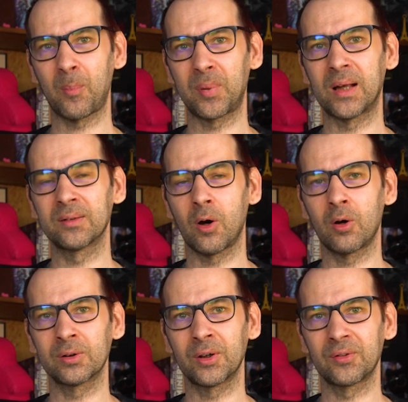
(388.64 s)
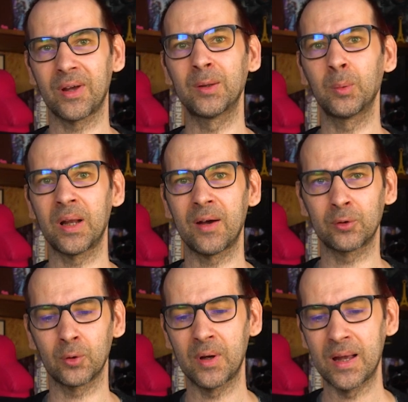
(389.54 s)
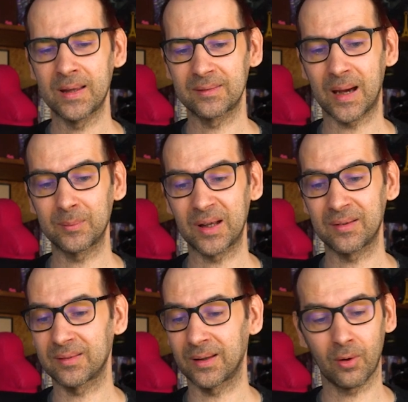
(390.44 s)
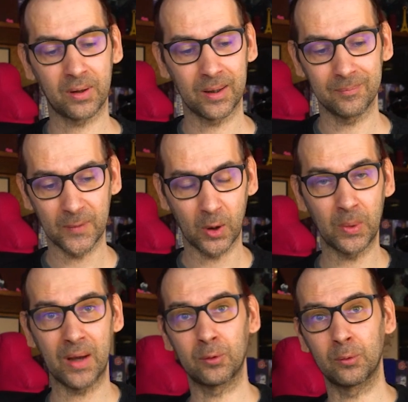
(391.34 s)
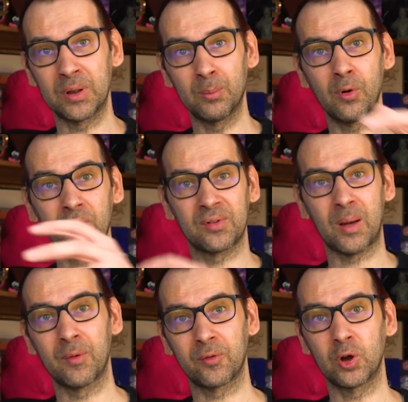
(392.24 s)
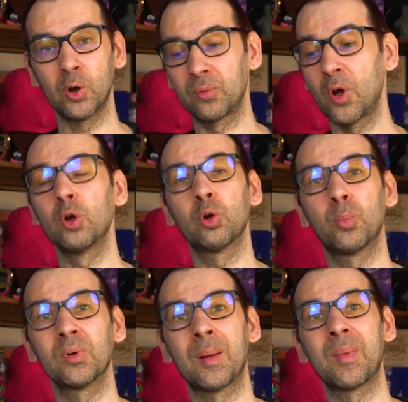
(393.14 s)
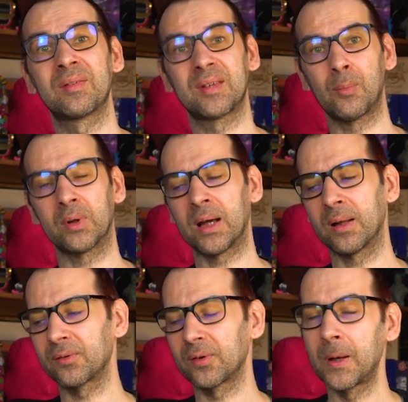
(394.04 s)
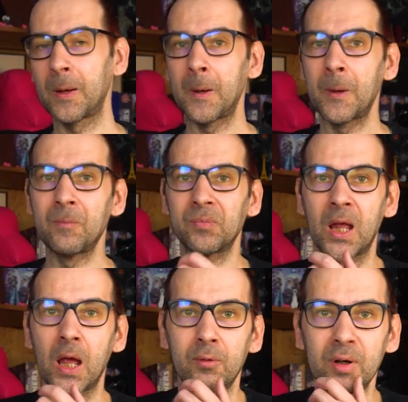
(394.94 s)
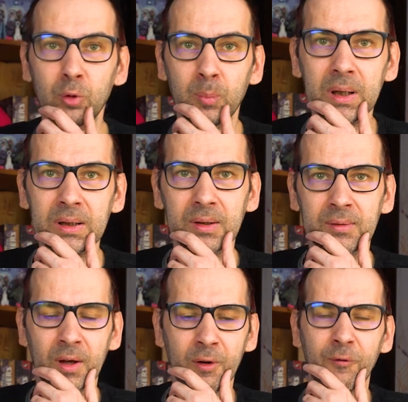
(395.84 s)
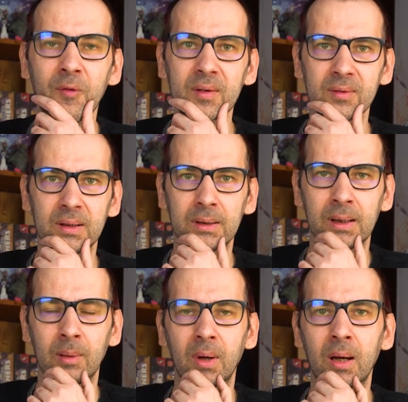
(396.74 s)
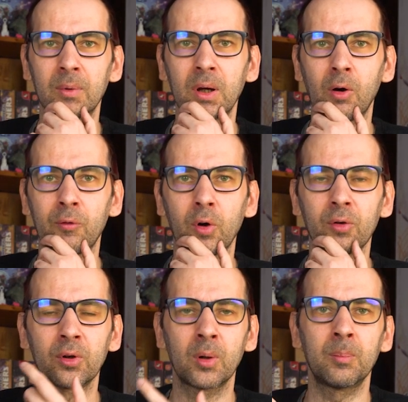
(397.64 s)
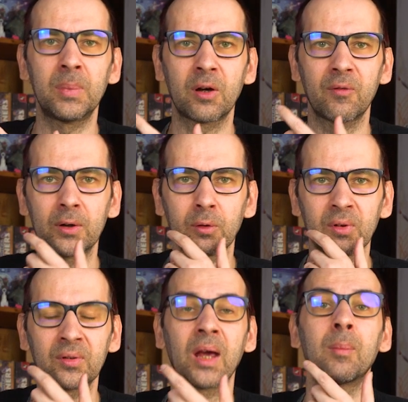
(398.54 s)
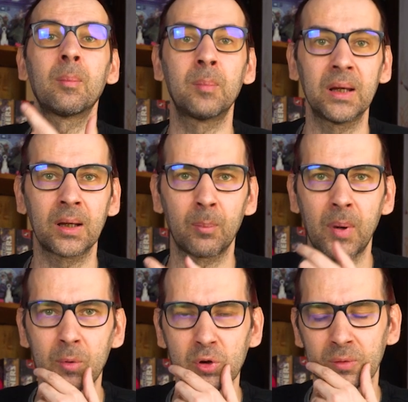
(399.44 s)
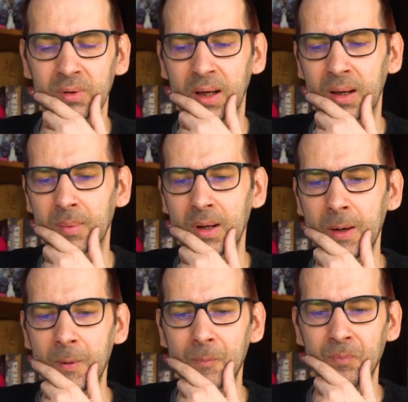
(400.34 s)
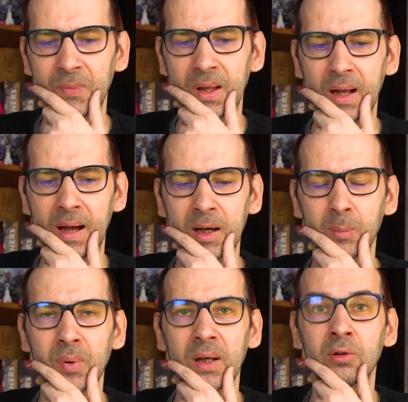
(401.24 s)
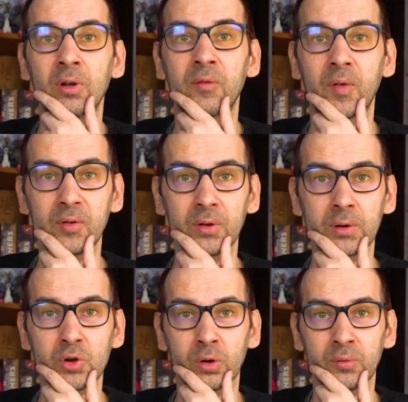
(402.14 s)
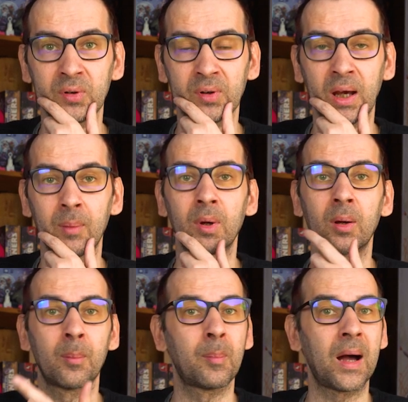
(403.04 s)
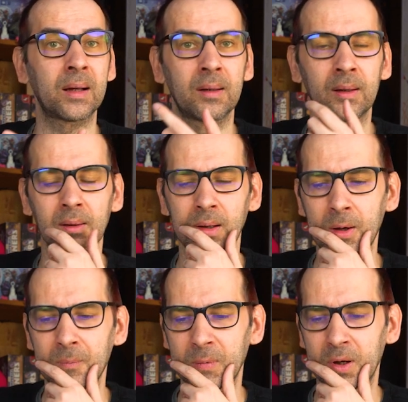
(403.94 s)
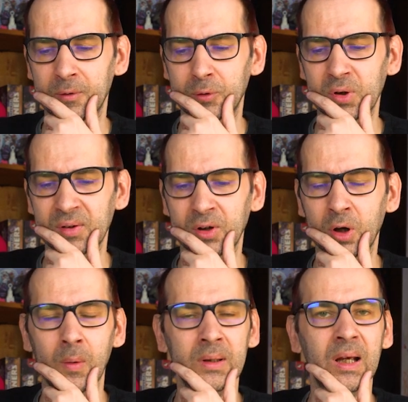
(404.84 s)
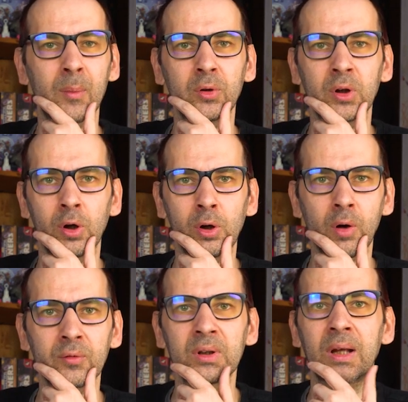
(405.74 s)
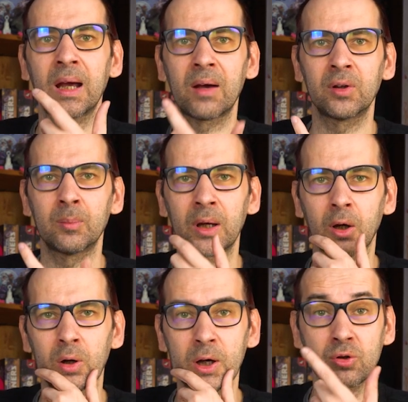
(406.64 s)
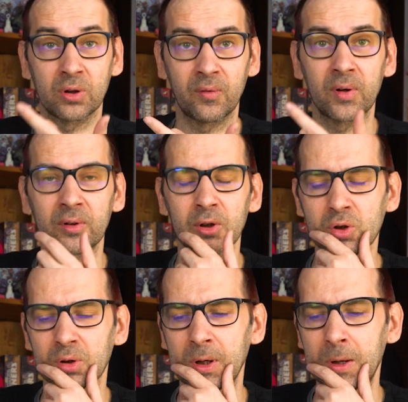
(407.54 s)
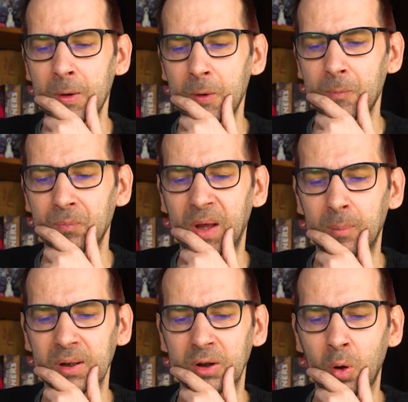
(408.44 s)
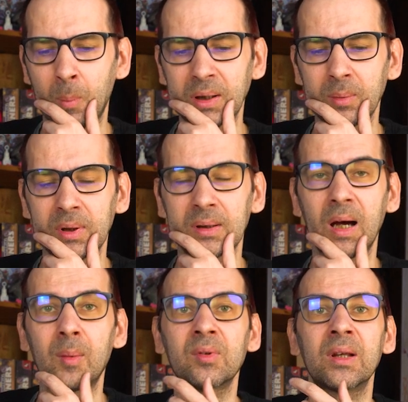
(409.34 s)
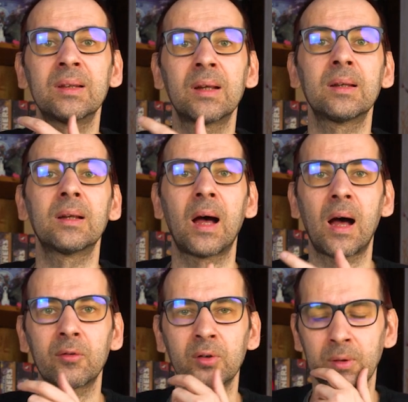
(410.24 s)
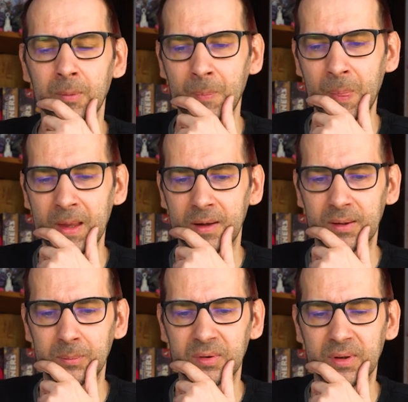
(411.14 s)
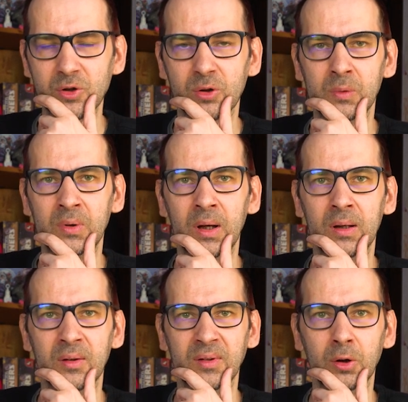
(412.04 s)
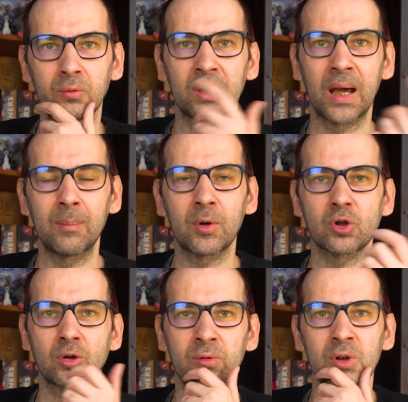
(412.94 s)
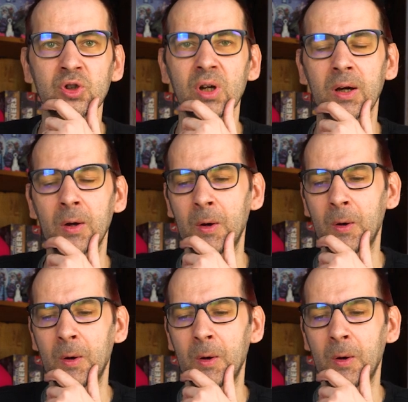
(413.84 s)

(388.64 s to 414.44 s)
planned orders, and we will have to sometimes say, okay, we have to remove some of cubes to put them somewhere else. Race to Berlin is a fascinating game. I'm of course a big fan of this game, being a publisher of the game. I played the first edition of this game back then, a few years ago, and I absolutely loved it. I have in my collection the first edition. And I played it many times, and then after some discussions with the designer of the game, Krzysztof Dyczak,